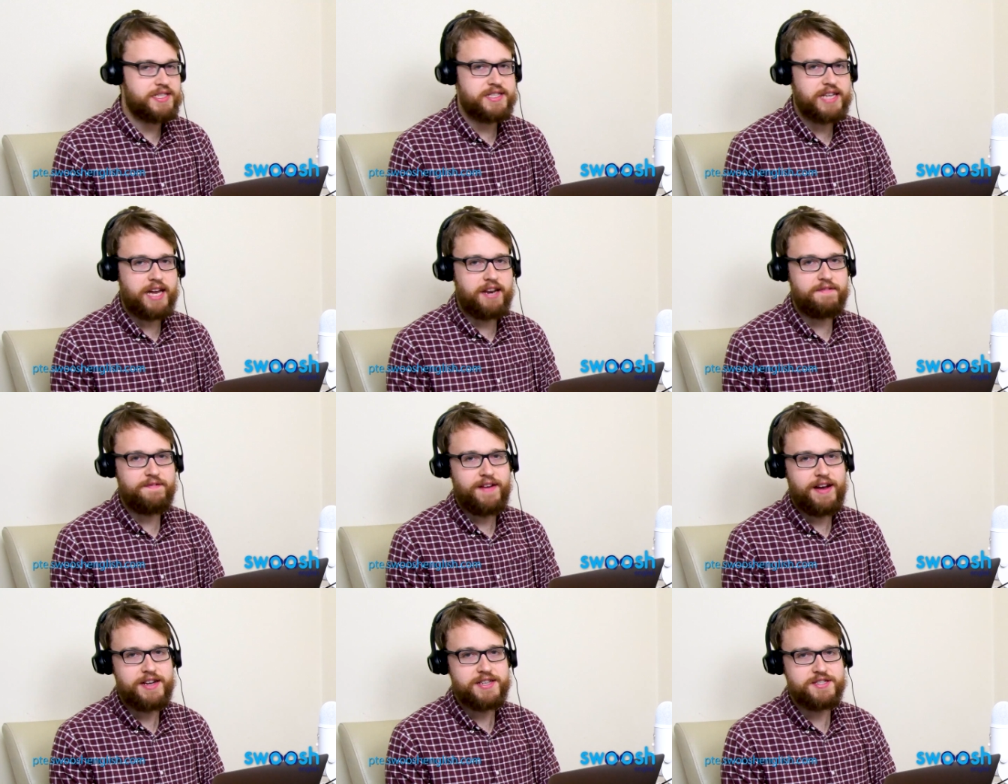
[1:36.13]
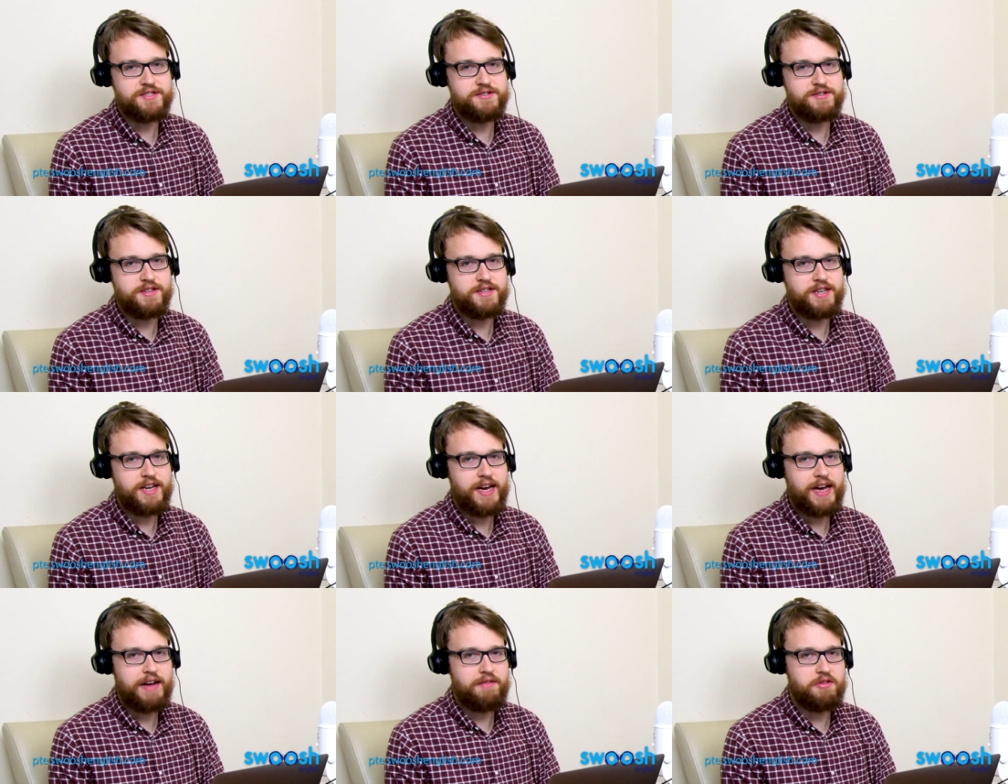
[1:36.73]
steadfast in the
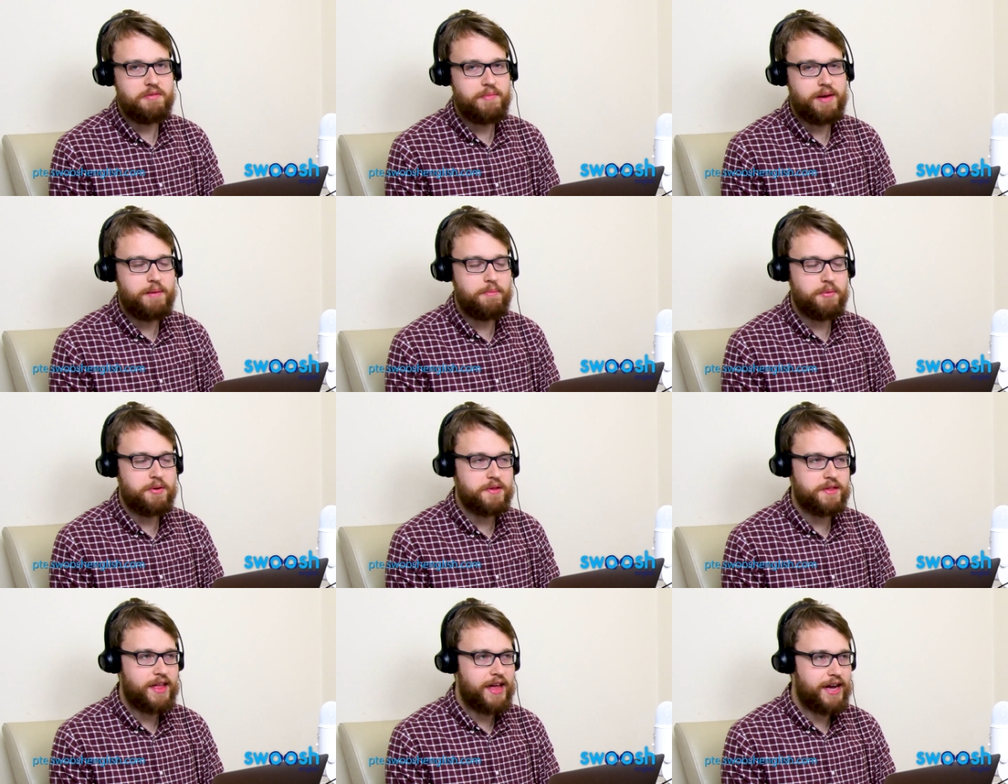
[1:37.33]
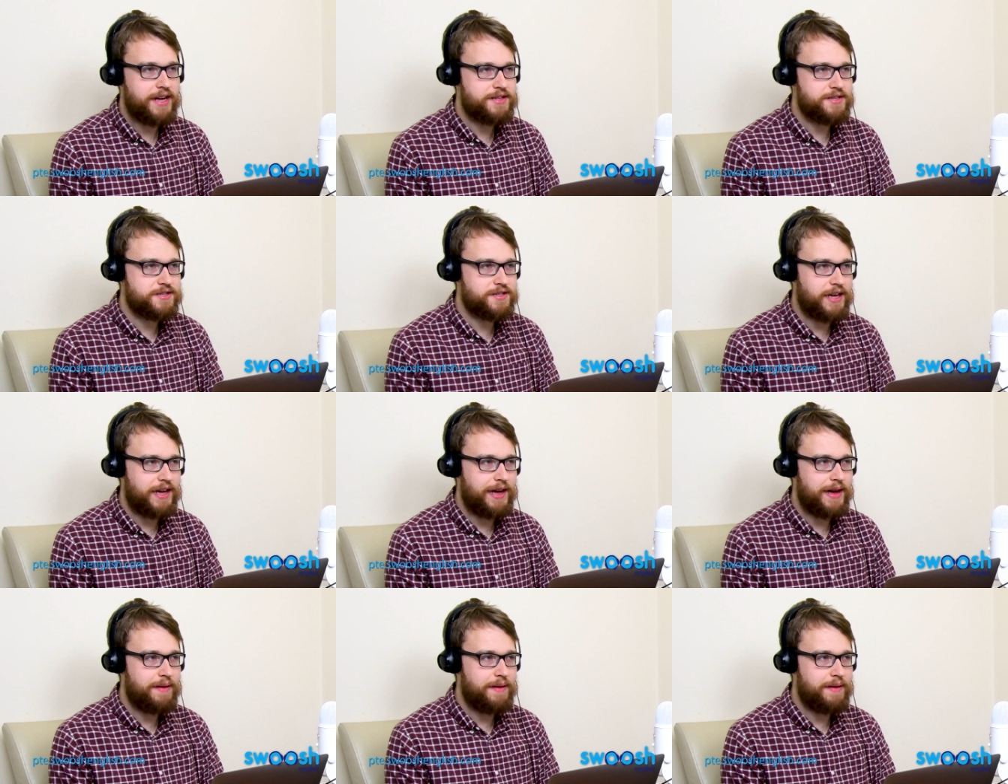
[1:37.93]
day. Remember that